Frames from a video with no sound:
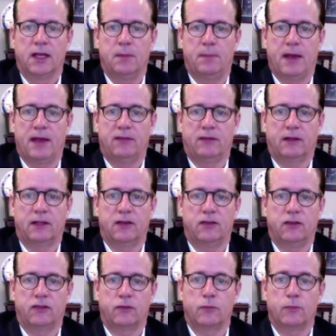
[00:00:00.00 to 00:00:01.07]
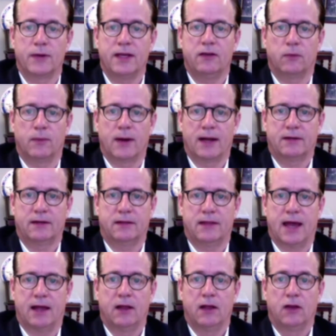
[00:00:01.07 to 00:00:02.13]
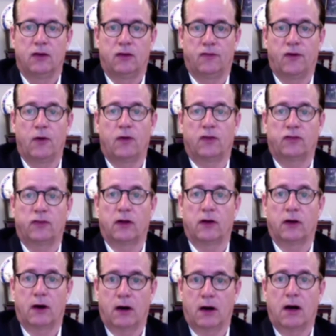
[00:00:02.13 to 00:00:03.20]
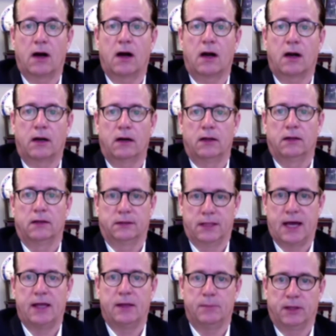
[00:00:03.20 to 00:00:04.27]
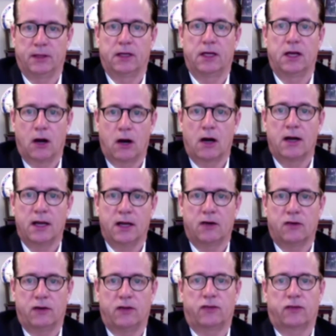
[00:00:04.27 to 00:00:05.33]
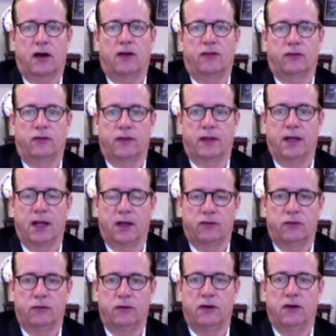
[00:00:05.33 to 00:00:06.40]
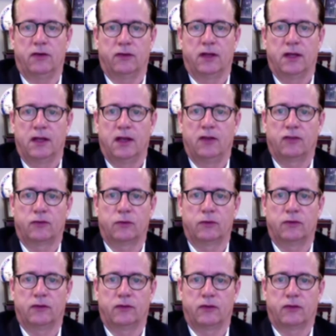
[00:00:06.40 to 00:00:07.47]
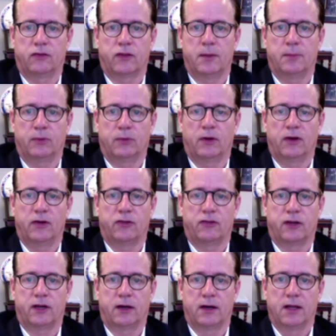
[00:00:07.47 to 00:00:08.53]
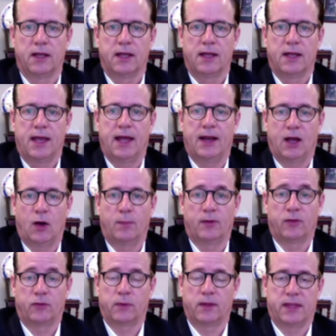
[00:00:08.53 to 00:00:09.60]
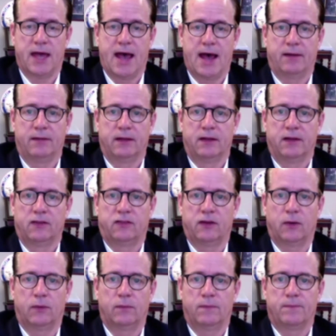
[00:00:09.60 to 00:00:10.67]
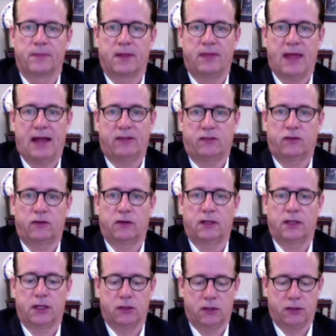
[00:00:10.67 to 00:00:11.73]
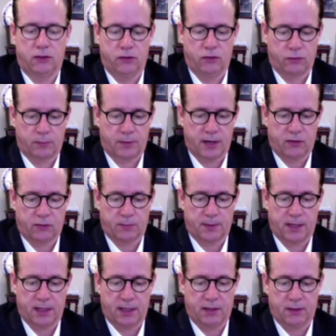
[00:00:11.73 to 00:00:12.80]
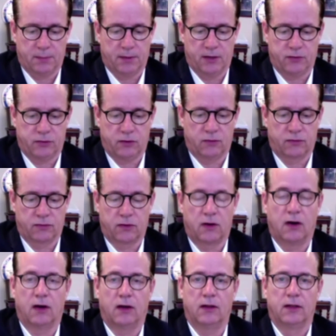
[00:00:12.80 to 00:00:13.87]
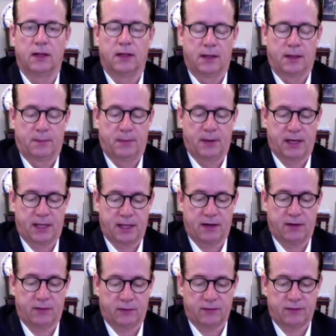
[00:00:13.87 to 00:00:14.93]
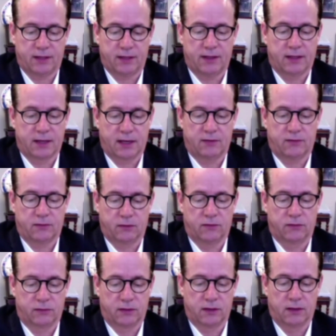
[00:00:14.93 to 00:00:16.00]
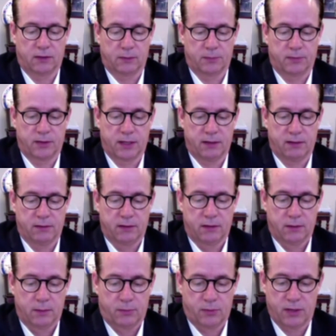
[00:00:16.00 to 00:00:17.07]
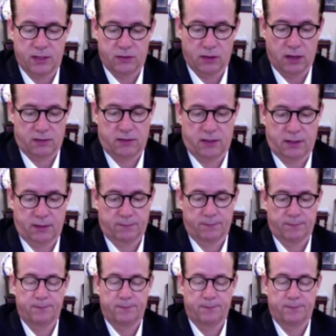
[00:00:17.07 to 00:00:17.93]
He basically just redirected that to focus on our liability, our increased costs over the next 2 years, the school districts, the employer share, and help us with that. So that's certainly good news, a bright spot in the budget overall. But again, as I said, the cuts overall are pretty daunting.